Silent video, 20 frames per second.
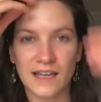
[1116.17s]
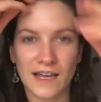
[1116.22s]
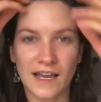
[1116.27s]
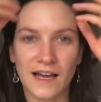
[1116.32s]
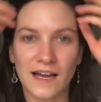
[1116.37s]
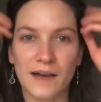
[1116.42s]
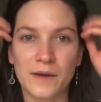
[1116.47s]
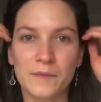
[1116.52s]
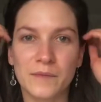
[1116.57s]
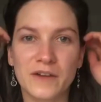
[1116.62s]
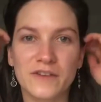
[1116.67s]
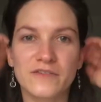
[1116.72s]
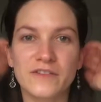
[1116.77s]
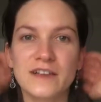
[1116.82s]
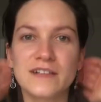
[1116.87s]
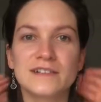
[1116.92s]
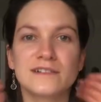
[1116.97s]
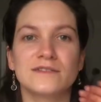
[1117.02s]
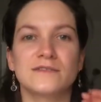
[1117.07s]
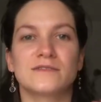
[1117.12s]
my
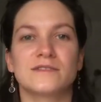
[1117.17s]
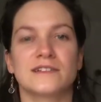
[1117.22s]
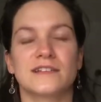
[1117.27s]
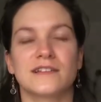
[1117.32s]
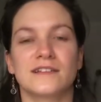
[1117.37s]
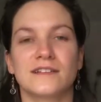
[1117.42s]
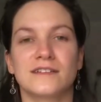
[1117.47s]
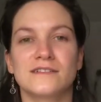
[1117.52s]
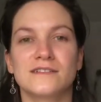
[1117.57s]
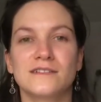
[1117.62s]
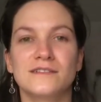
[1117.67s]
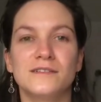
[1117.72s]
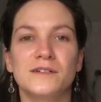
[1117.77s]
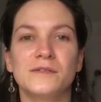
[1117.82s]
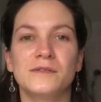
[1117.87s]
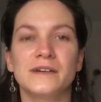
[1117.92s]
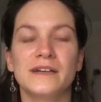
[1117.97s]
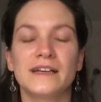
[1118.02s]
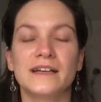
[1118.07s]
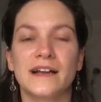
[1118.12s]
face looks like it's
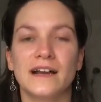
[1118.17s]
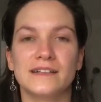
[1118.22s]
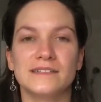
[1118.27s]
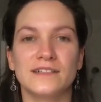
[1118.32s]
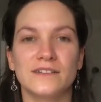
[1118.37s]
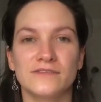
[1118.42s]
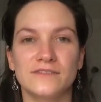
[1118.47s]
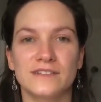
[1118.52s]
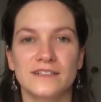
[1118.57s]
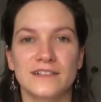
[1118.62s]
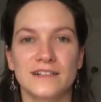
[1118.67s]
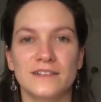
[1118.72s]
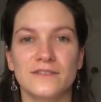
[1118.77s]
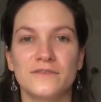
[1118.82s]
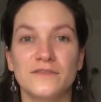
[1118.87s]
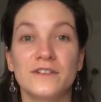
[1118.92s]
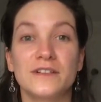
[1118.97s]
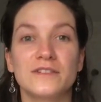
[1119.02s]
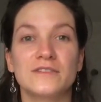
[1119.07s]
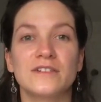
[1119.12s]
glowing. I definitely
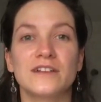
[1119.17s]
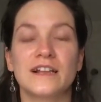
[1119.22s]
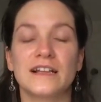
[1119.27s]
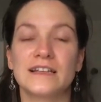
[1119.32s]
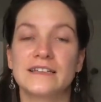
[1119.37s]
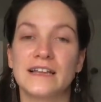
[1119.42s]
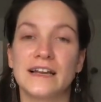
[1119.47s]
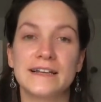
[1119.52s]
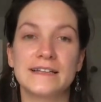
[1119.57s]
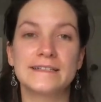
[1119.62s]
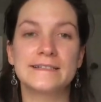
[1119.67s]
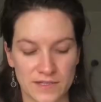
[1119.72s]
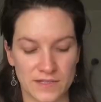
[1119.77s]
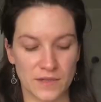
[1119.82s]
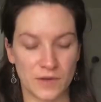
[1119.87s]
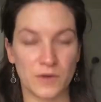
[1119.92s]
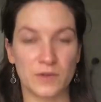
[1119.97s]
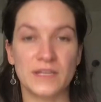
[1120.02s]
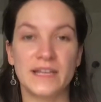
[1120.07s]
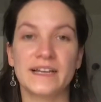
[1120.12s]
feel really nice. So
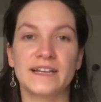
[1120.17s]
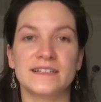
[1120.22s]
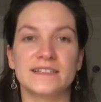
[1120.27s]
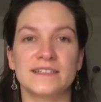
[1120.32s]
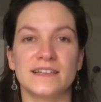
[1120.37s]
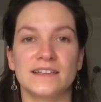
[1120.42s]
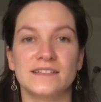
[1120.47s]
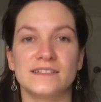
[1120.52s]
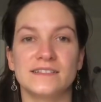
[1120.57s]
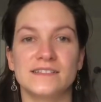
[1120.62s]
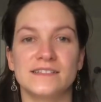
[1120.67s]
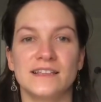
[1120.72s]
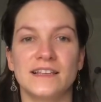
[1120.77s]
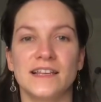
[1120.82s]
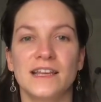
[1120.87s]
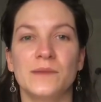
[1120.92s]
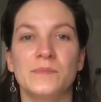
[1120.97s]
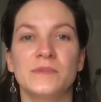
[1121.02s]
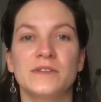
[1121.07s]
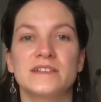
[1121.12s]
like I said, to
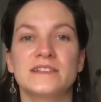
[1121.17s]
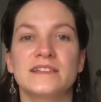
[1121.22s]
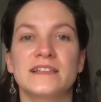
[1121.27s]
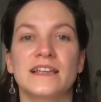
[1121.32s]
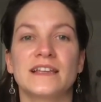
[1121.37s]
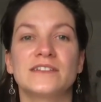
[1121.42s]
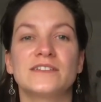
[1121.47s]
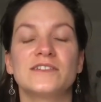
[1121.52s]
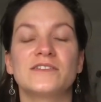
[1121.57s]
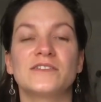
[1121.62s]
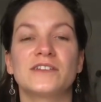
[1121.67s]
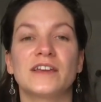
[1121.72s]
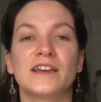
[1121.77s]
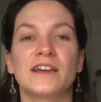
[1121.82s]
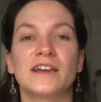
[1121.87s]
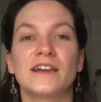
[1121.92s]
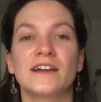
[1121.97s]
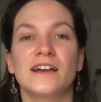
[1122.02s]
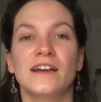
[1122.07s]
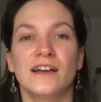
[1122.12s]
keep your skin
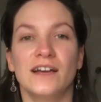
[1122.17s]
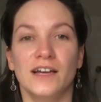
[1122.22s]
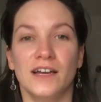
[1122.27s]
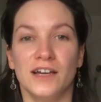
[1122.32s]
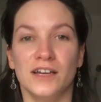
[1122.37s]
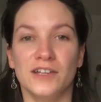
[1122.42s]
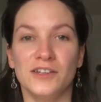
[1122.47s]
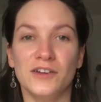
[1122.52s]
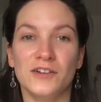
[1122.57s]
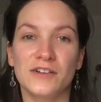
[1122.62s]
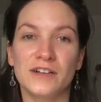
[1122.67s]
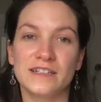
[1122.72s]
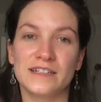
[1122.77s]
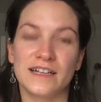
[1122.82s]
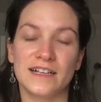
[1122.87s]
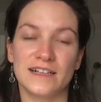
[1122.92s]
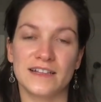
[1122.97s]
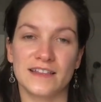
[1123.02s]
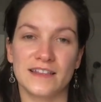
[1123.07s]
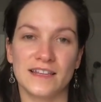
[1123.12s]
looking young and
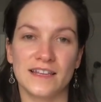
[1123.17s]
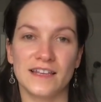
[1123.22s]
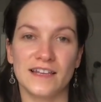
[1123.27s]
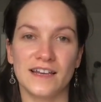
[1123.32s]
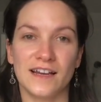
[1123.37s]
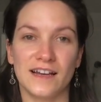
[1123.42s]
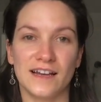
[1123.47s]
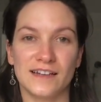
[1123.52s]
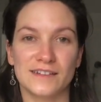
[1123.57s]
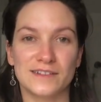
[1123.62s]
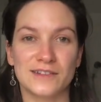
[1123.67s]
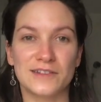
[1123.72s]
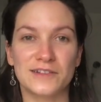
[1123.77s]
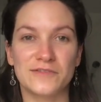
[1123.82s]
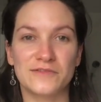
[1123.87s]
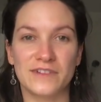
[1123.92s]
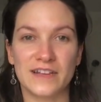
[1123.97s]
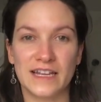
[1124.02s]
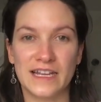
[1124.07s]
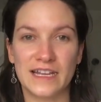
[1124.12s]
healthy and
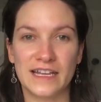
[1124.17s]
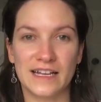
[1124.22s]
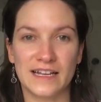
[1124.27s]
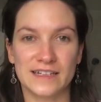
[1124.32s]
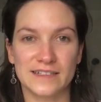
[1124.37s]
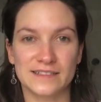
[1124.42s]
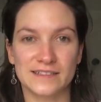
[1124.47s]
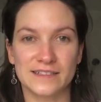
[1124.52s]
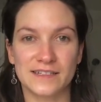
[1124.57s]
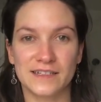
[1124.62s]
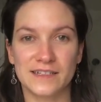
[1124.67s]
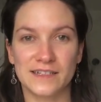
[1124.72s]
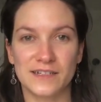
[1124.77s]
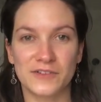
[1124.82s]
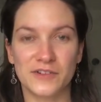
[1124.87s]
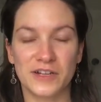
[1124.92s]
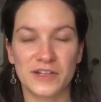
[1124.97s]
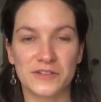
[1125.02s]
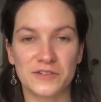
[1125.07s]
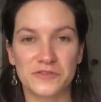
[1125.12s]
lovely and
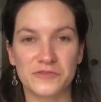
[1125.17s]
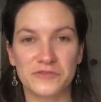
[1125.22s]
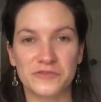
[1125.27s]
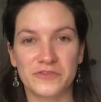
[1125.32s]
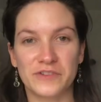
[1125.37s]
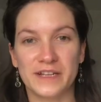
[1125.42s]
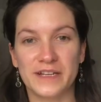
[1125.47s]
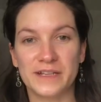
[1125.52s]
wrinkle-free,